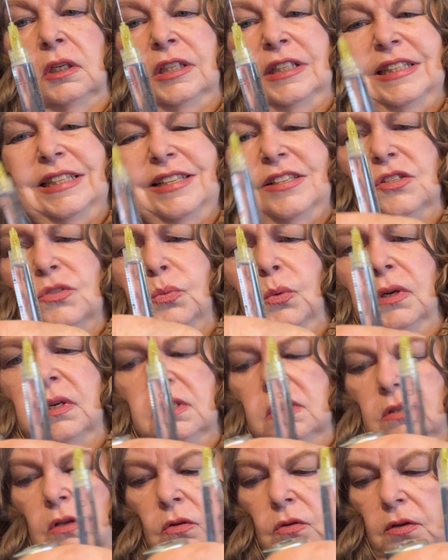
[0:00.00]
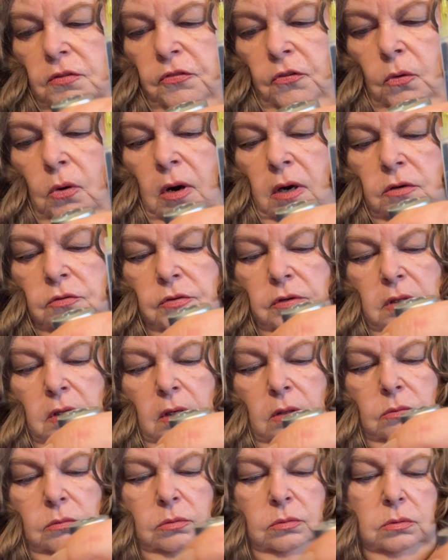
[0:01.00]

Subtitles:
This one is only 400 though,